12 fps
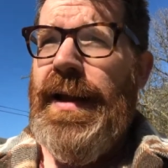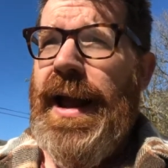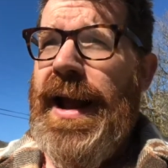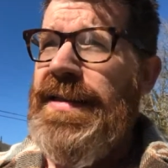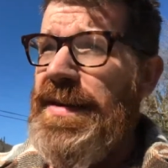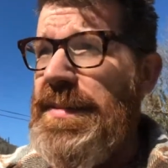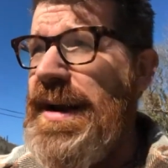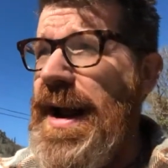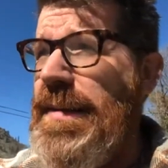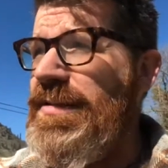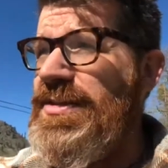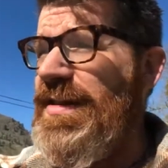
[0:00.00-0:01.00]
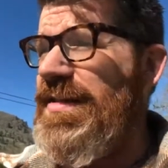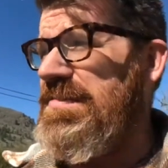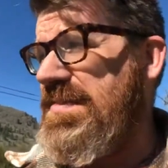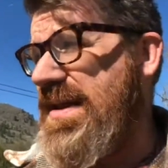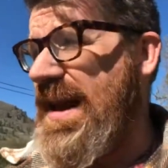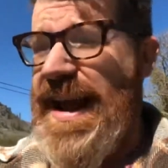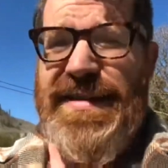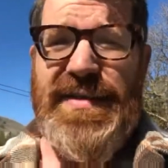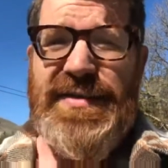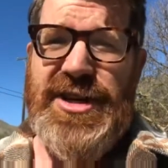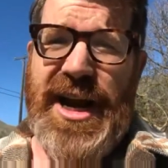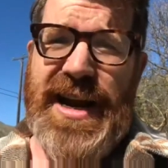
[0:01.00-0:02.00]
And sometimes just tastes have
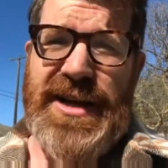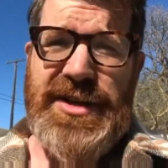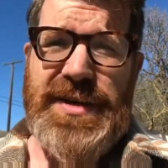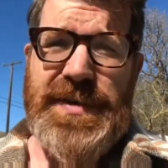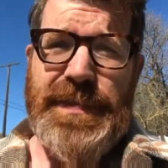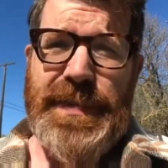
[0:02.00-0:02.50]
changed.